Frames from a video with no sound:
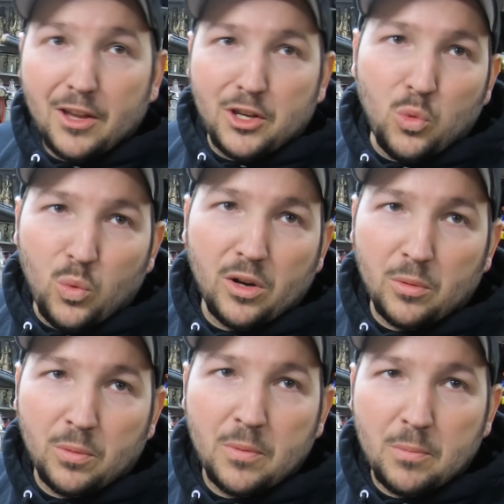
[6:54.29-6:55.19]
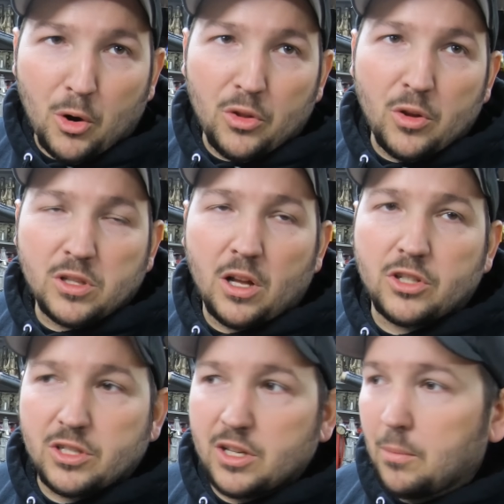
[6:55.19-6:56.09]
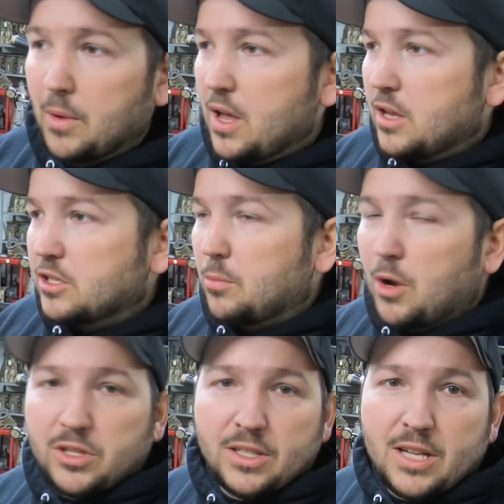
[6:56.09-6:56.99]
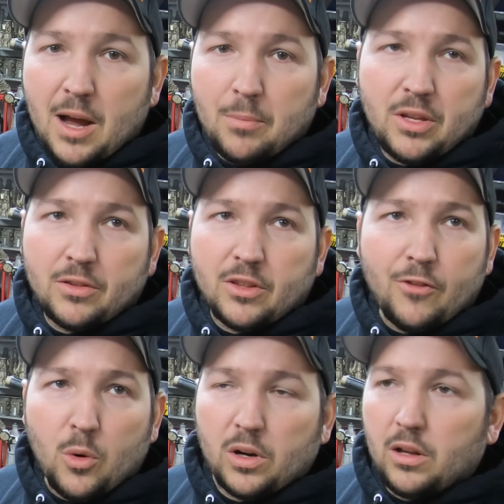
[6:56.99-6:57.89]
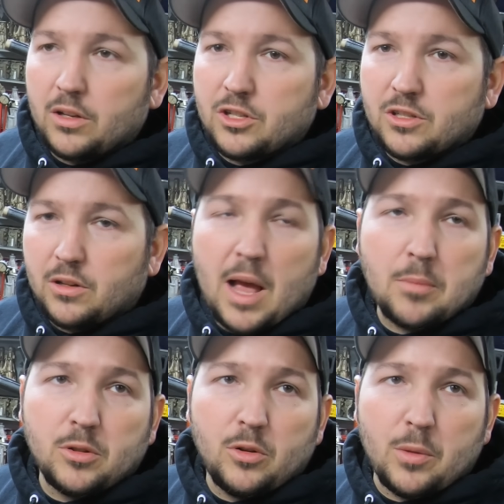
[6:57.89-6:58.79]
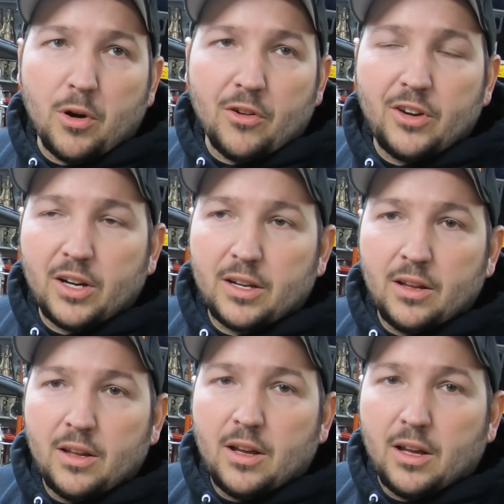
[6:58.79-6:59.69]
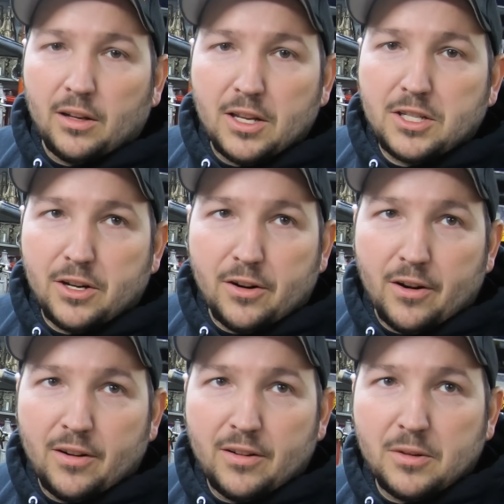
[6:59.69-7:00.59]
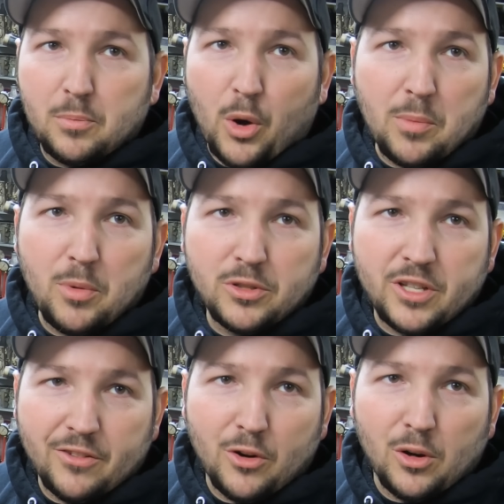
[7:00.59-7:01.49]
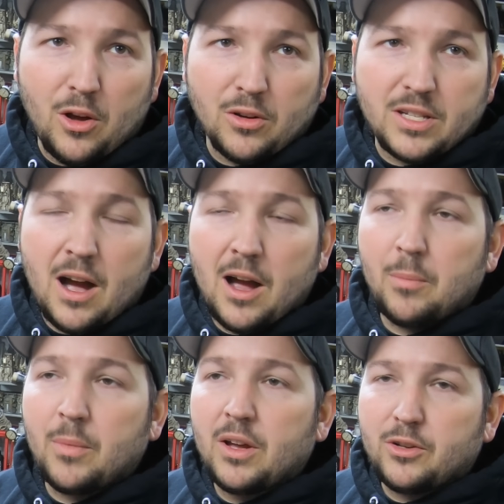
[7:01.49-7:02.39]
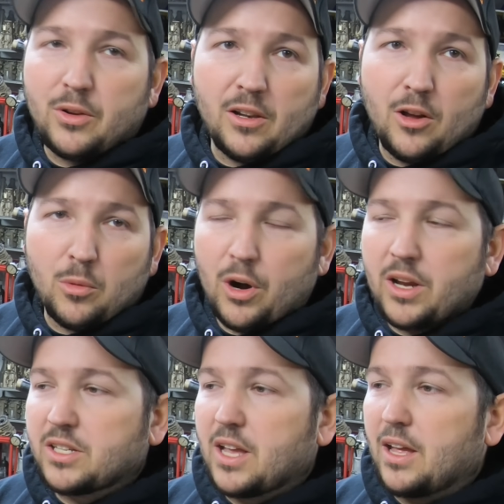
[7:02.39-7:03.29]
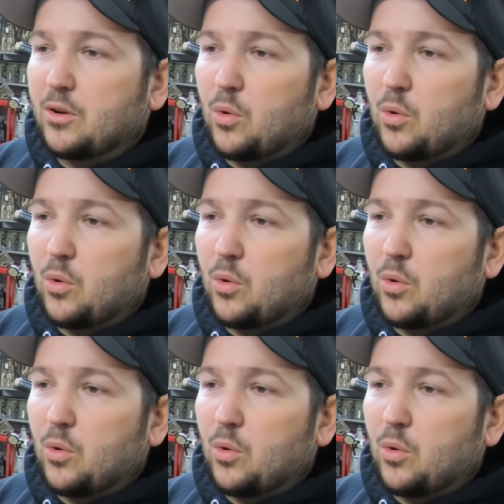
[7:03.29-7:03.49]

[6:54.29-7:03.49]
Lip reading: you will burn those clutches up. So most of the time the forward clutches look absolutely perfect, unless you're brake boosting for a long time, doing a long brake stand,